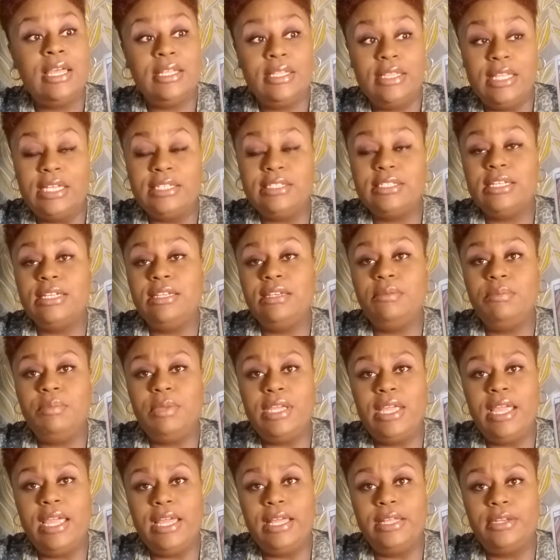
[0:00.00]
That's going to be
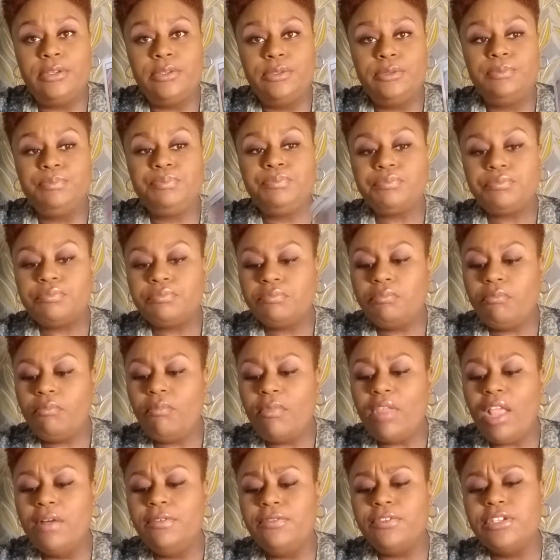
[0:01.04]
handled.
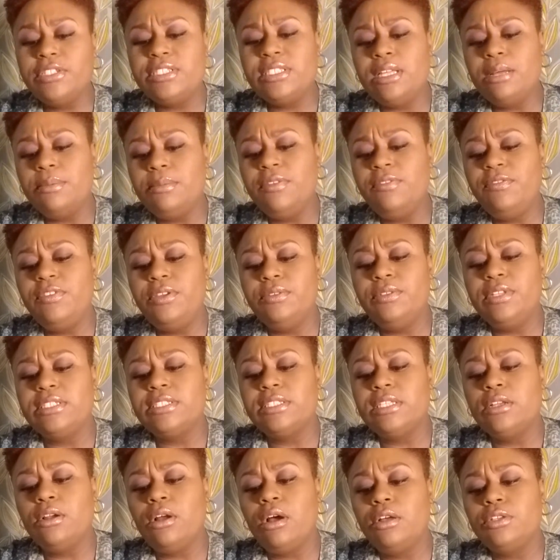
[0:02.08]
For some of you, this
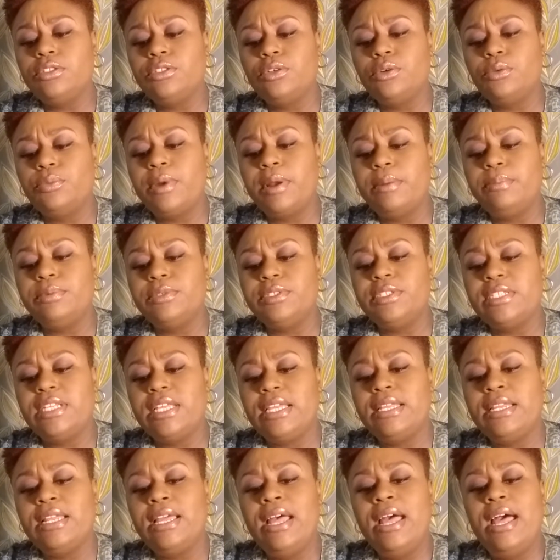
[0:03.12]
can also
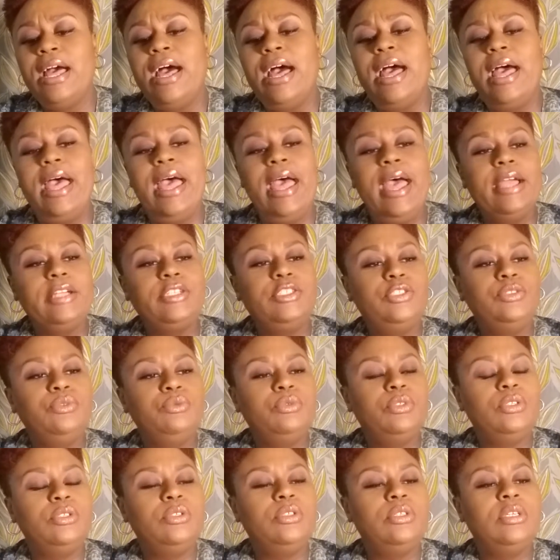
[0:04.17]
represent an
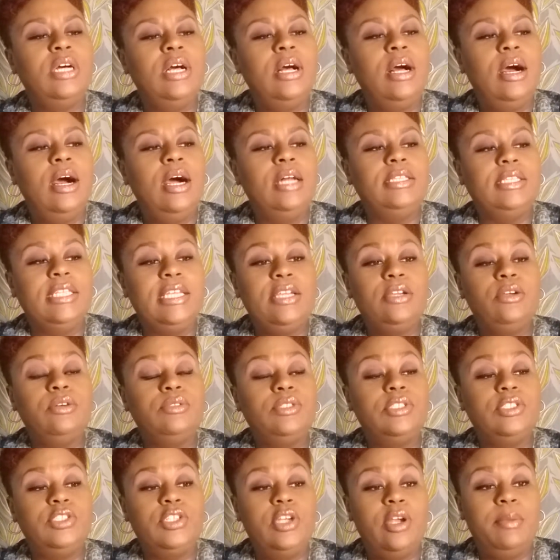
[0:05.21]
actual legal
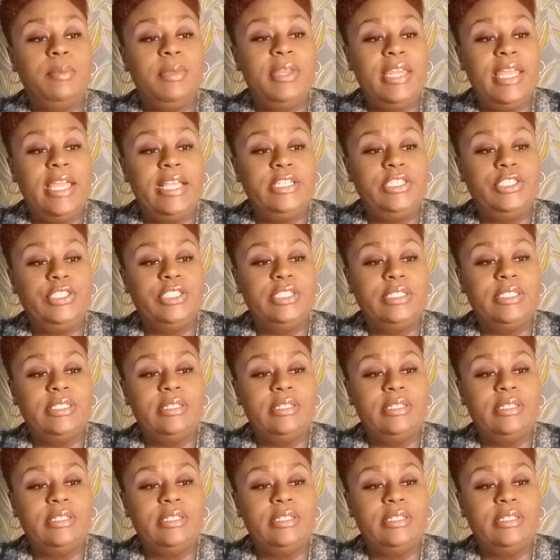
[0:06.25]
determination.